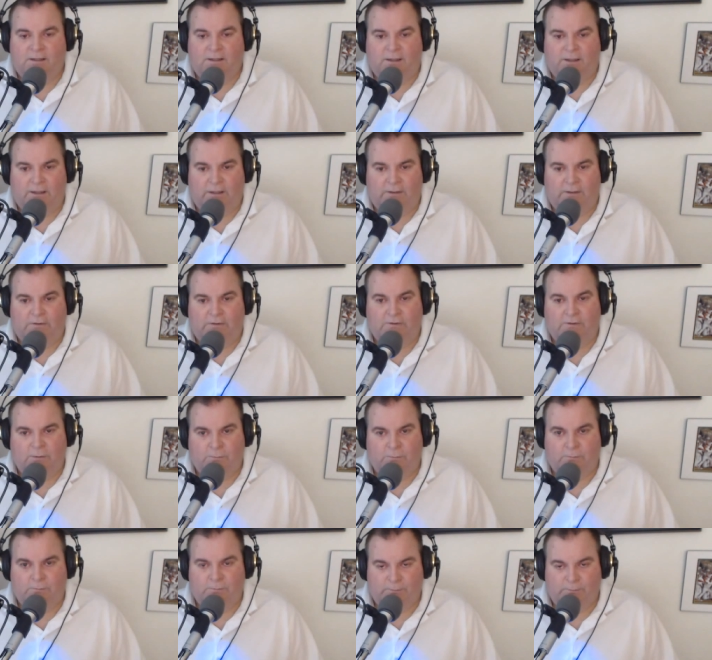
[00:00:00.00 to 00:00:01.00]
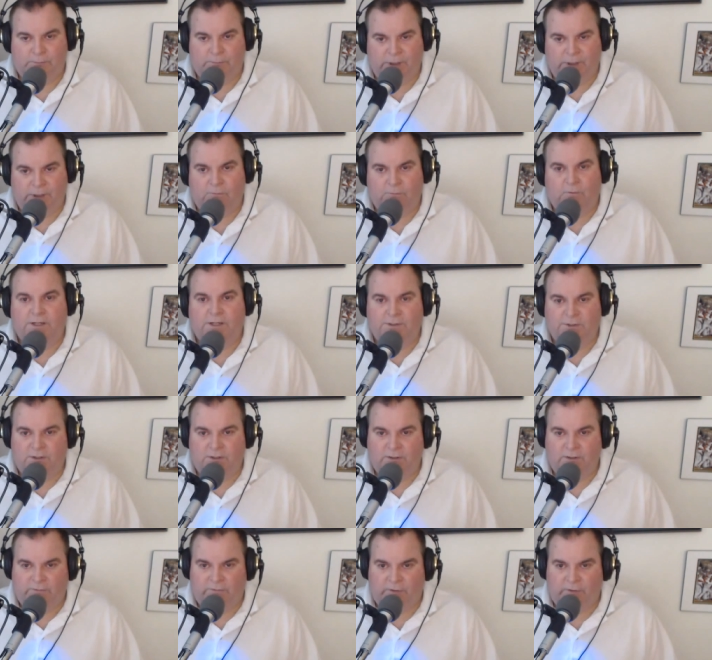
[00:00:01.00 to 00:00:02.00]
there's a big
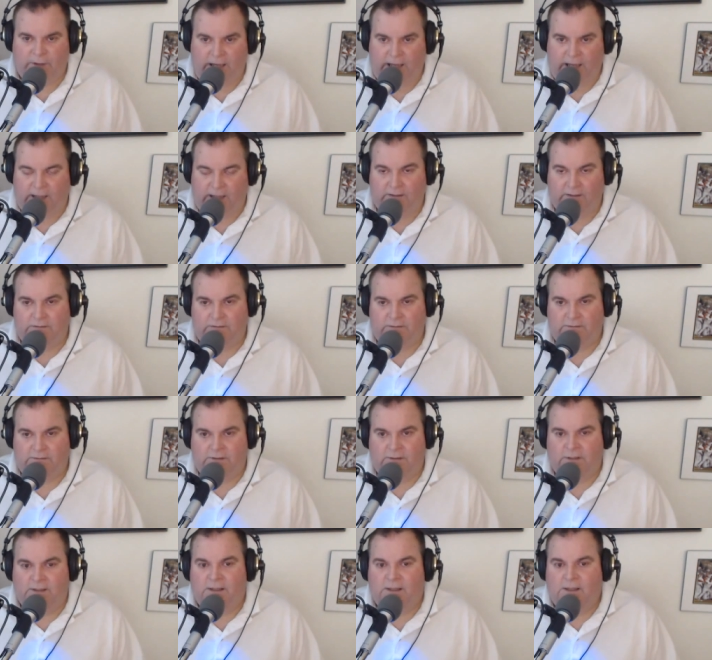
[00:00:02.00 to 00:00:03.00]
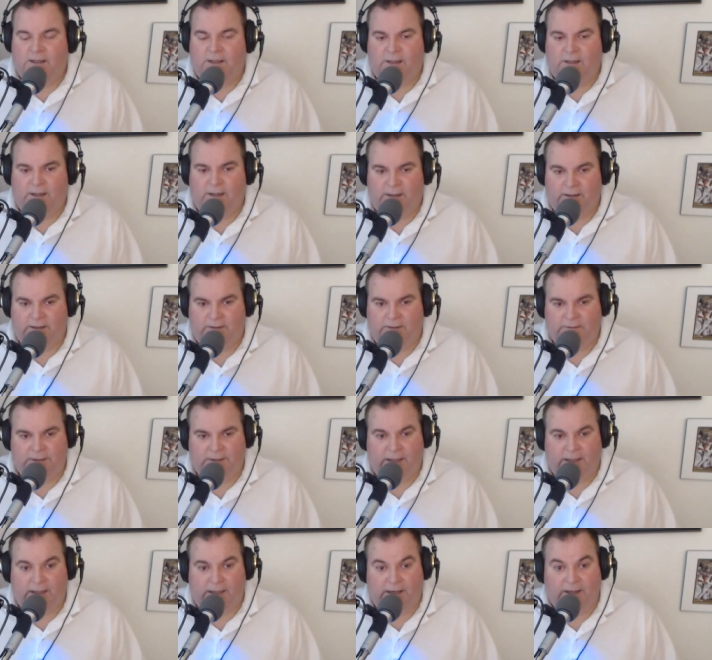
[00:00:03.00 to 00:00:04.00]
reason for that.
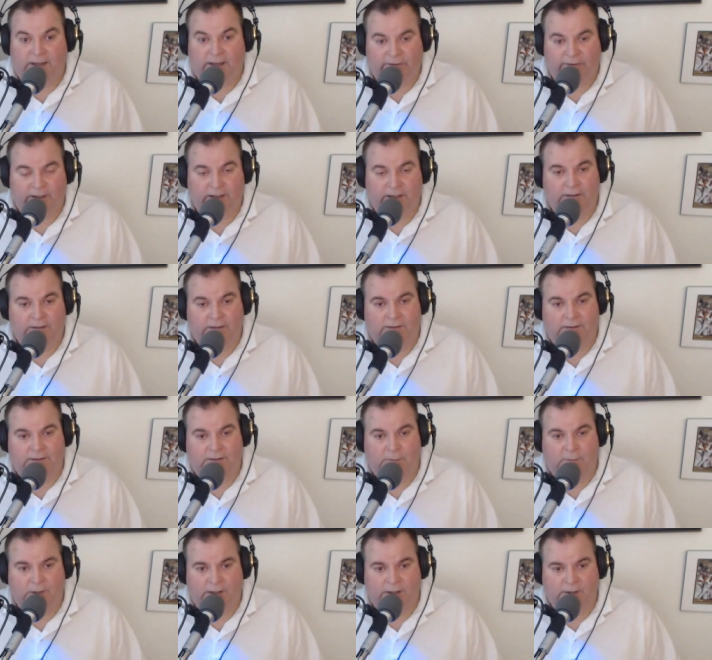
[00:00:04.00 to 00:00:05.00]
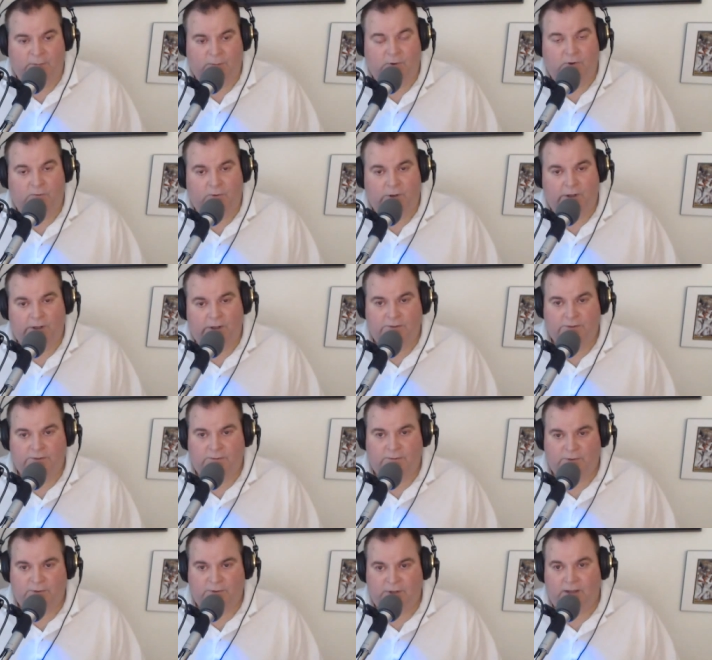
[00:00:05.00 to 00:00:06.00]
And I think the baseball writers
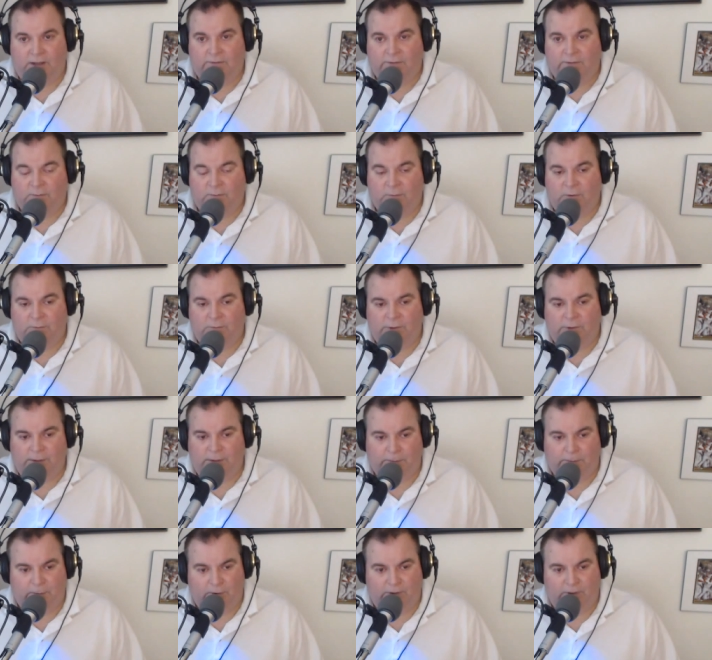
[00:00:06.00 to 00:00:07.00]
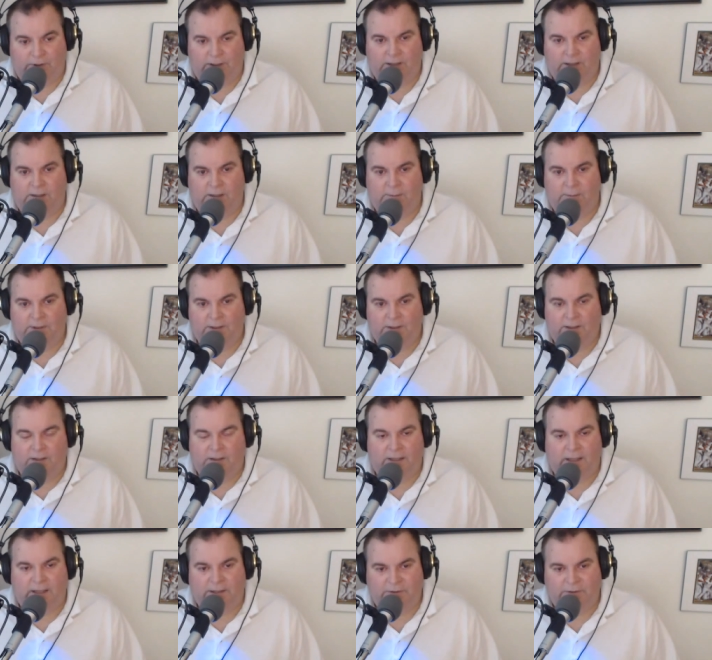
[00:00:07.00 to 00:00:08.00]
themselves will be putting him in the
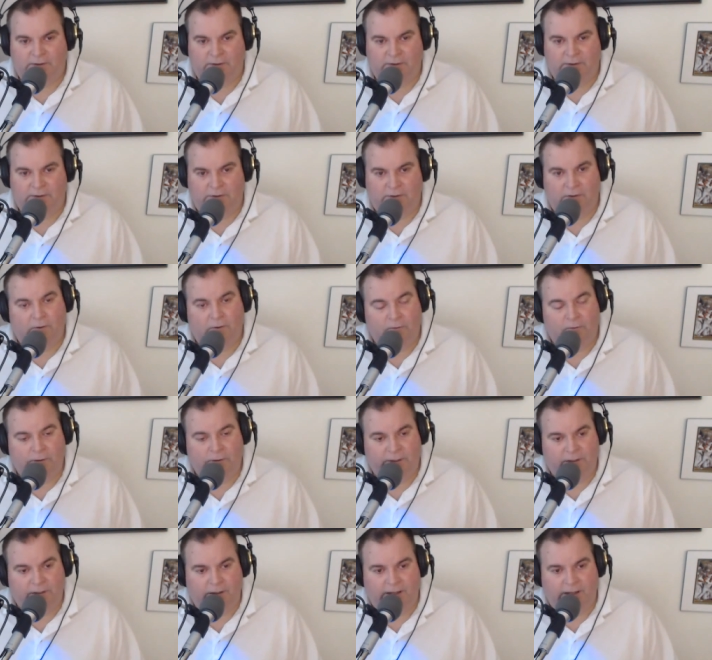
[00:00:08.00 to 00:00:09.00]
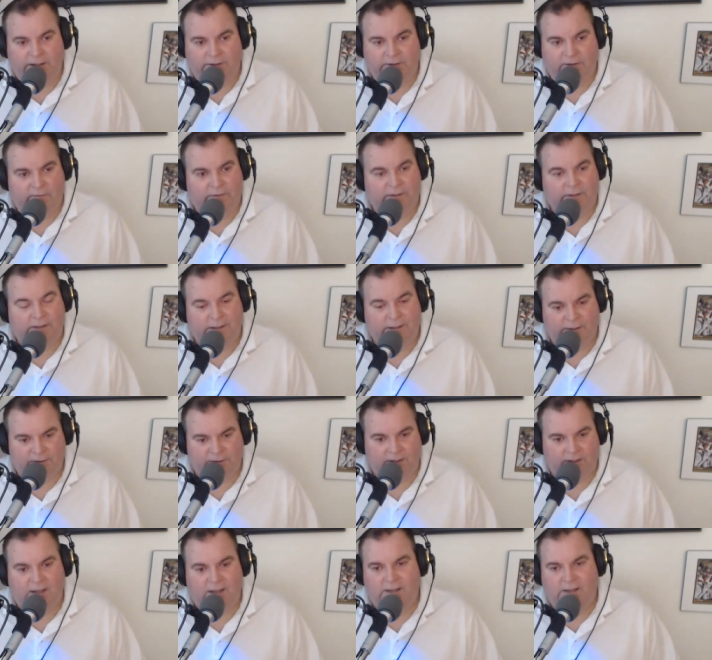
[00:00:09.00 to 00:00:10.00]
class of the steroid class if he
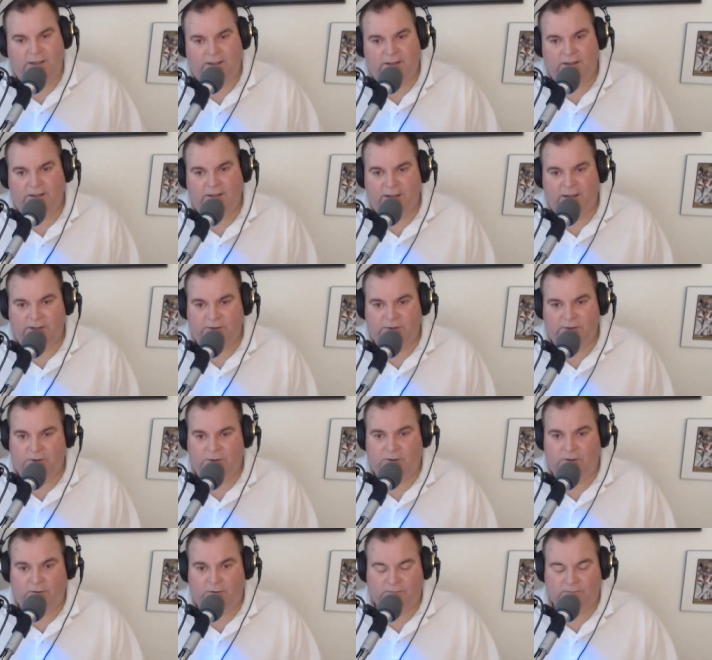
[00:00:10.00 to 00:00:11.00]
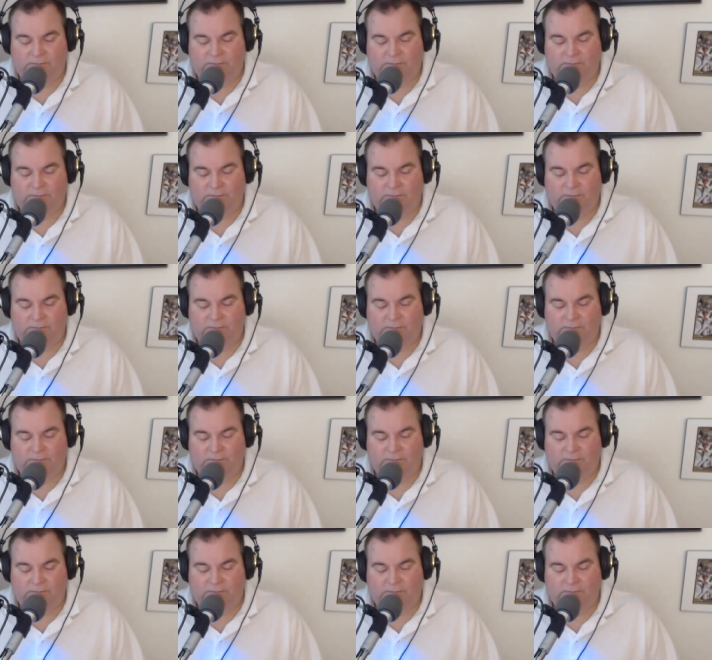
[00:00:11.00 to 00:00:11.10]
does not get in next year.